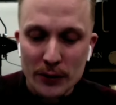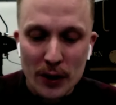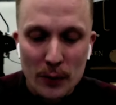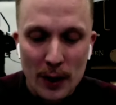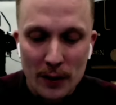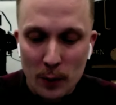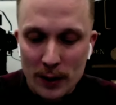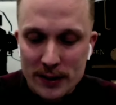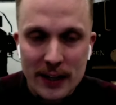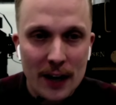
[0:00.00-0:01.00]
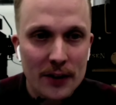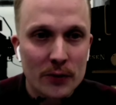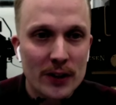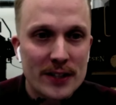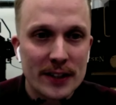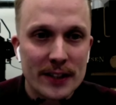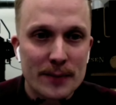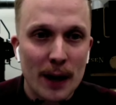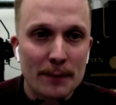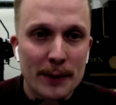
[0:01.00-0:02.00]
do you know what, what's the other reason
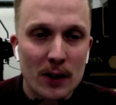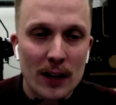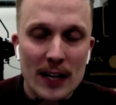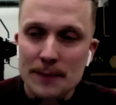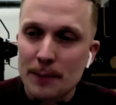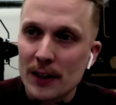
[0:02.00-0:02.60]
this might be your last